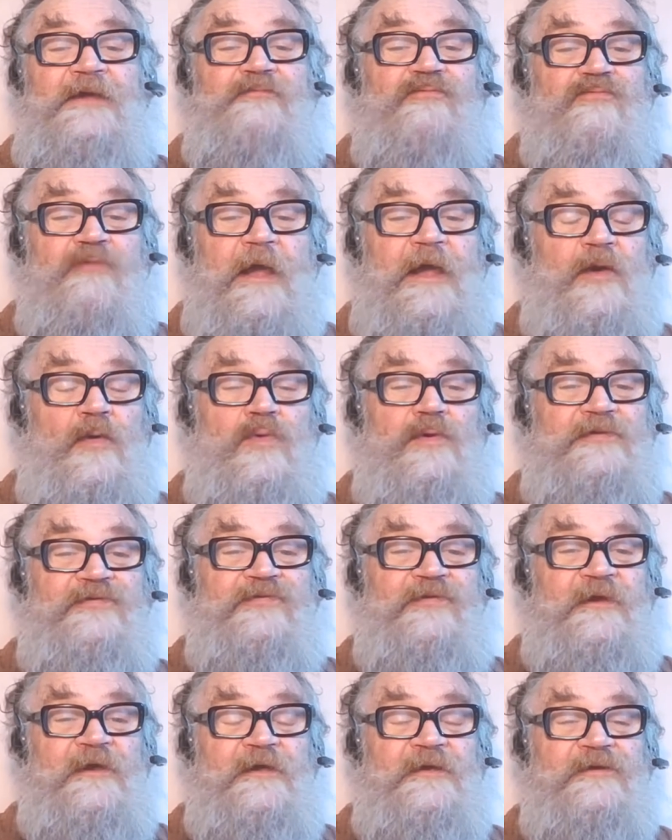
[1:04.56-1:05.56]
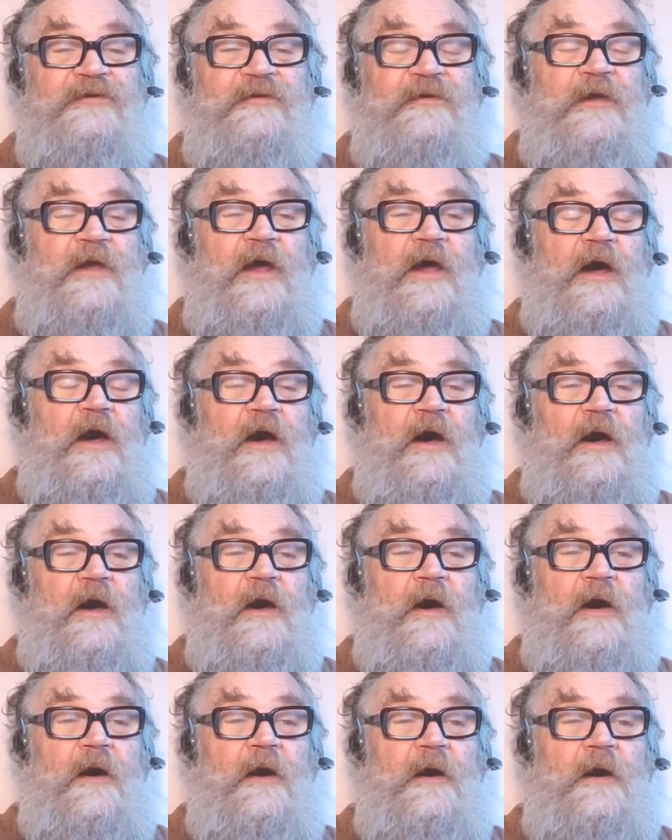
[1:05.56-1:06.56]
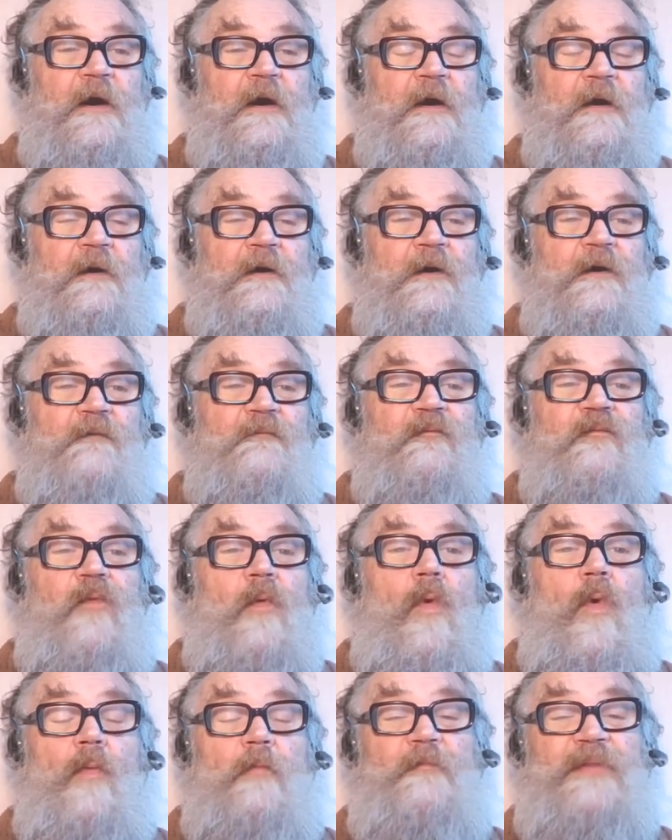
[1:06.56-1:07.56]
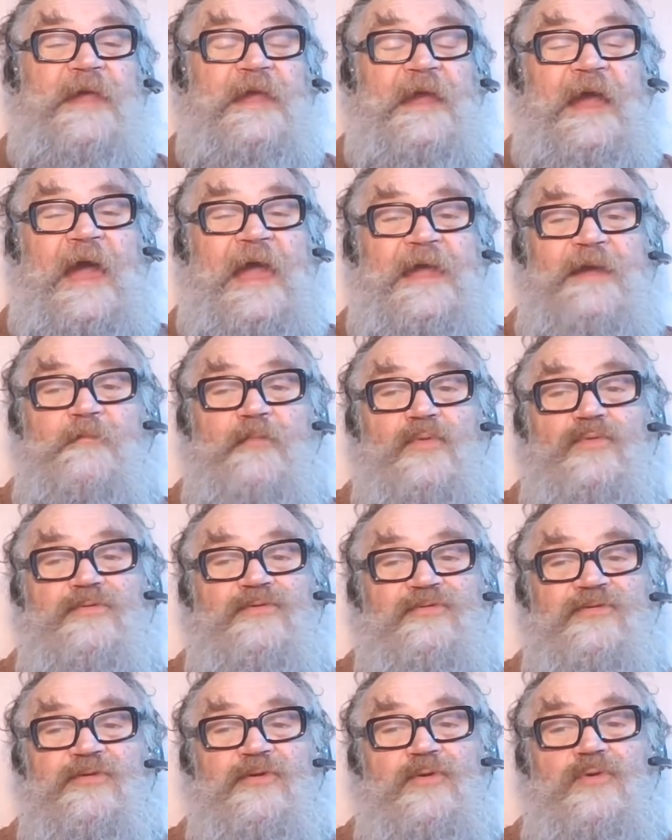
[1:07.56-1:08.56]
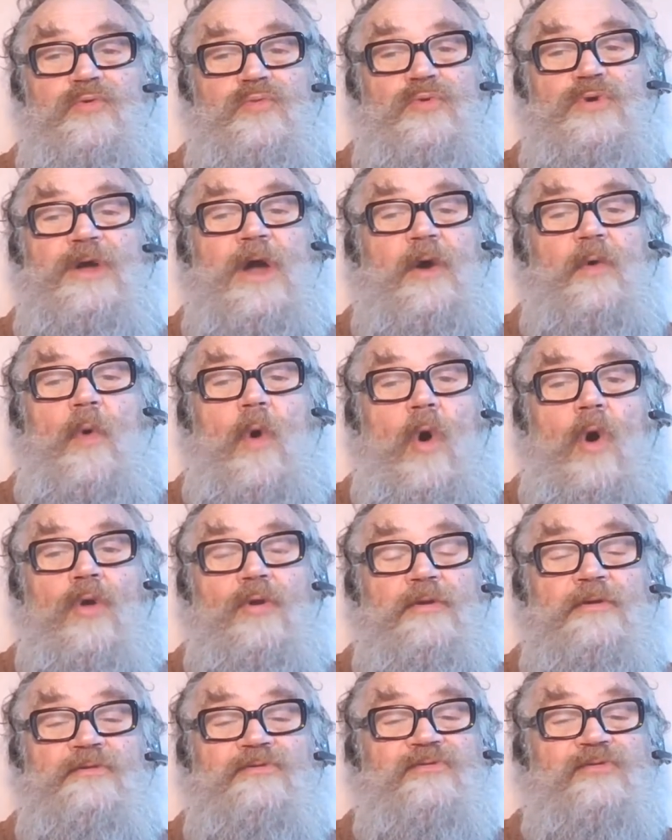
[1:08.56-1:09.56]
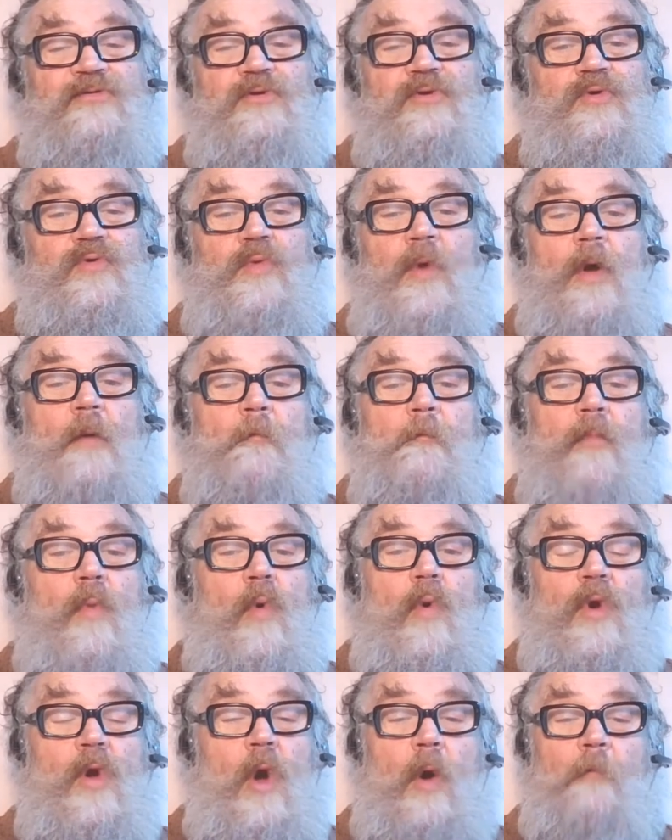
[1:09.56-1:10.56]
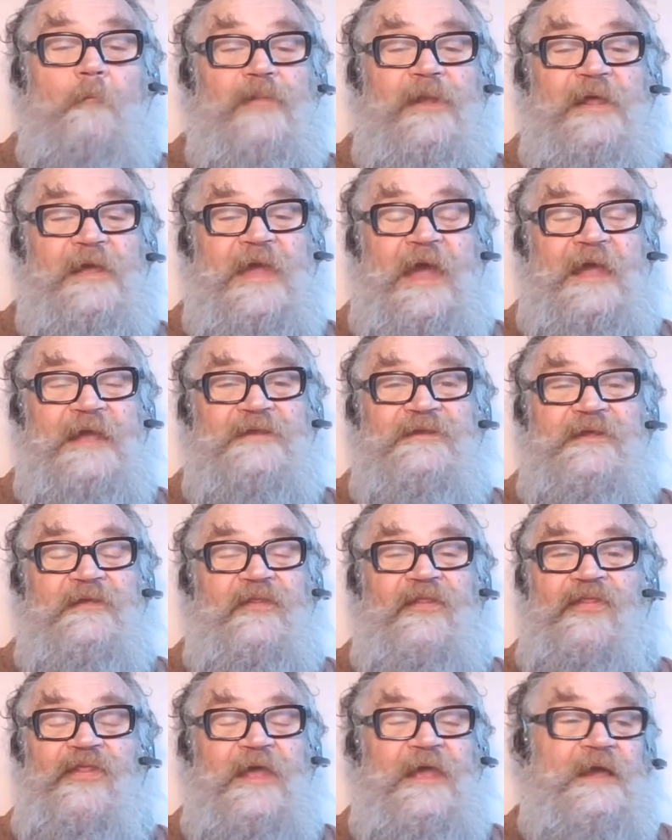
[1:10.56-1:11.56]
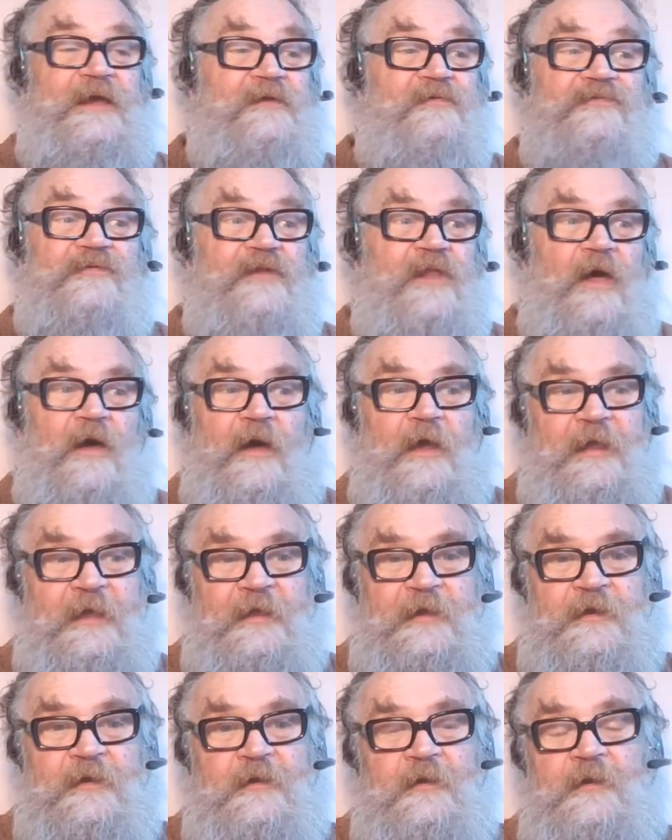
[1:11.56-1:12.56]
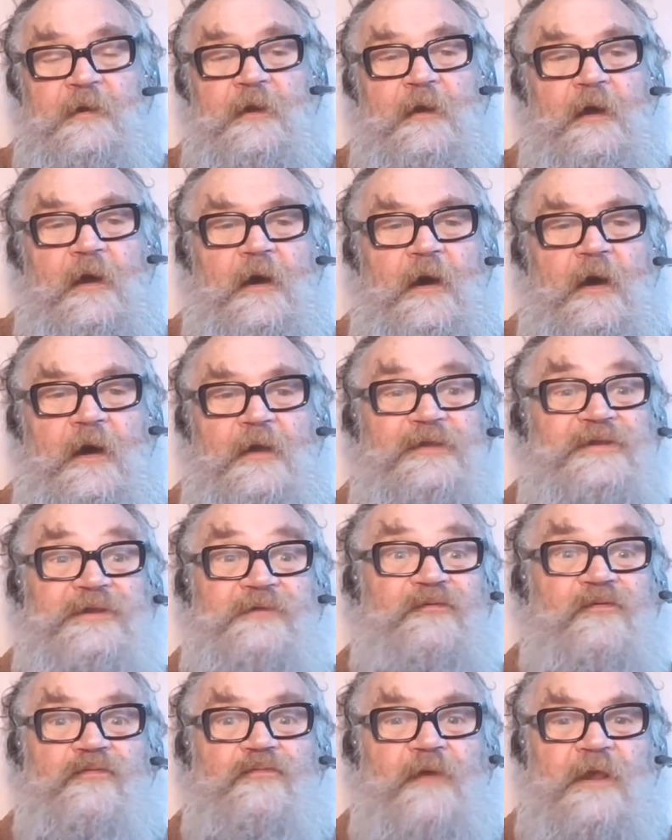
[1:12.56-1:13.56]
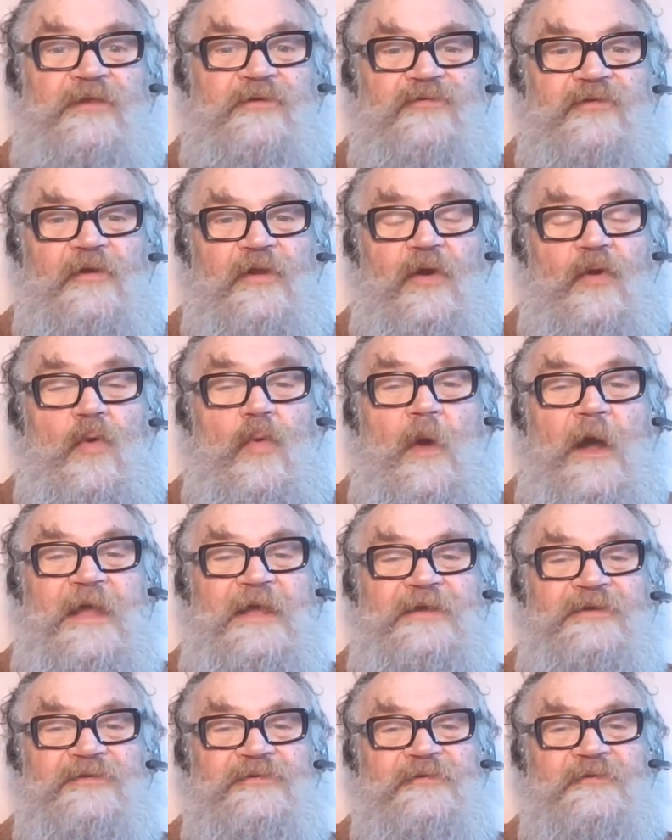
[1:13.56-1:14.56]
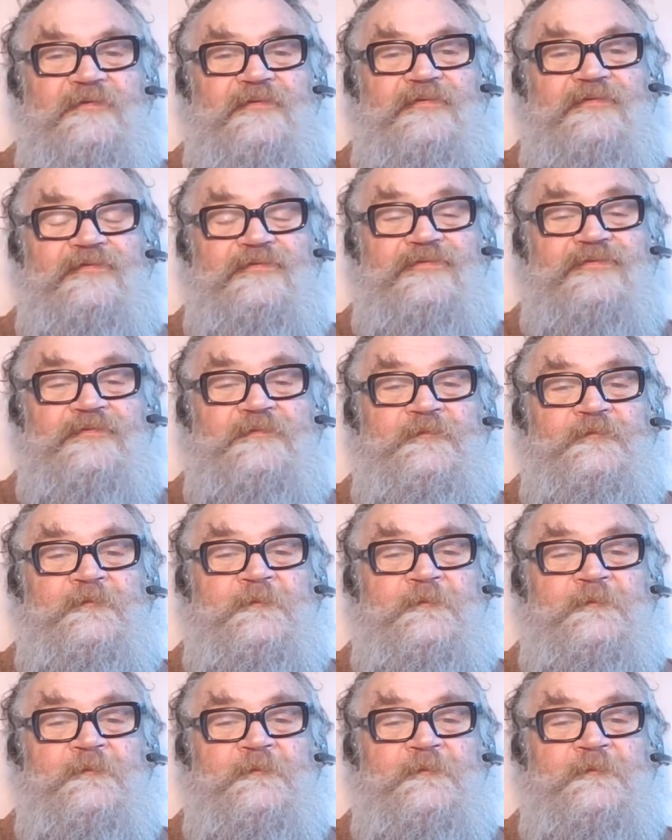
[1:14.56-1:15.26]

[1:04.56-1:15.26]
requisite uh, for being able to go on to more complicated things like uh, differential equations.